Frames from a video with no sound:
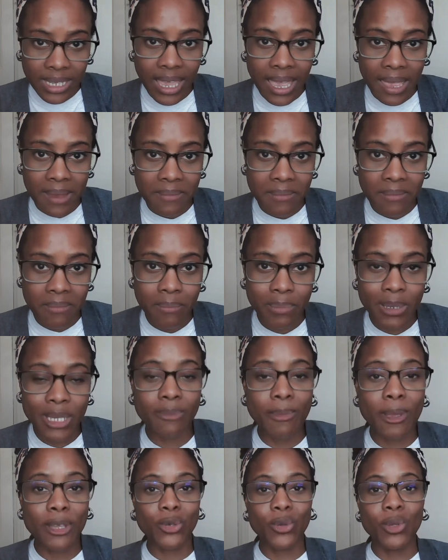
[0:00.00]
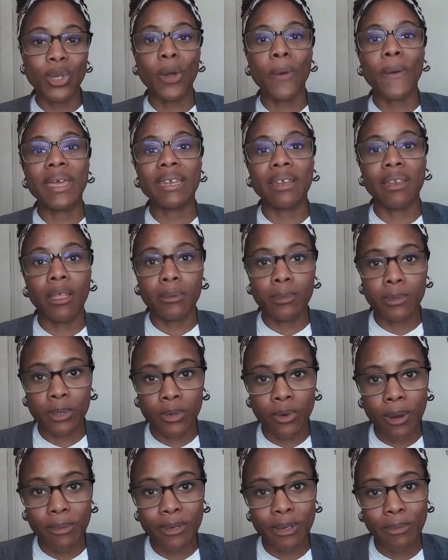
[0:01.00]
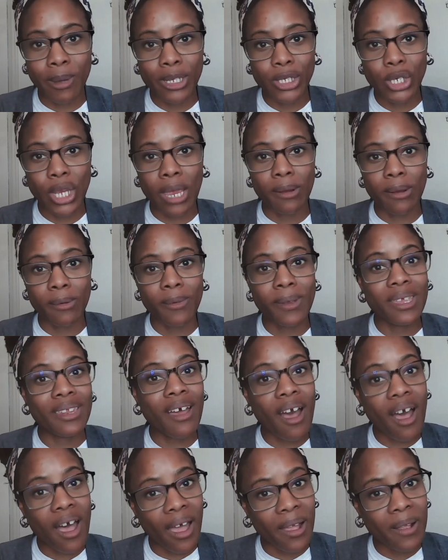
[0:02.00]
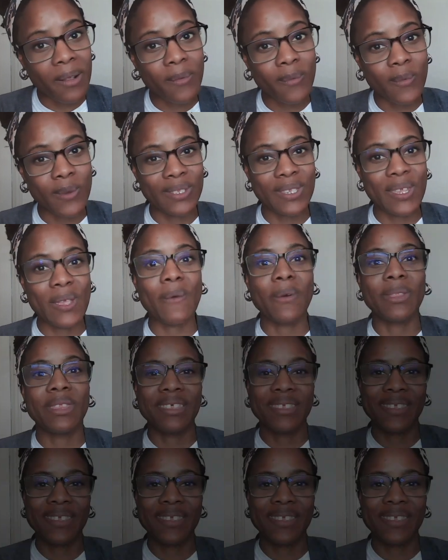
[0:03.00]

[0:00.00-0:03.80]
again, please make sure you go ahead and like, subscribe to my channel, and I will see you on the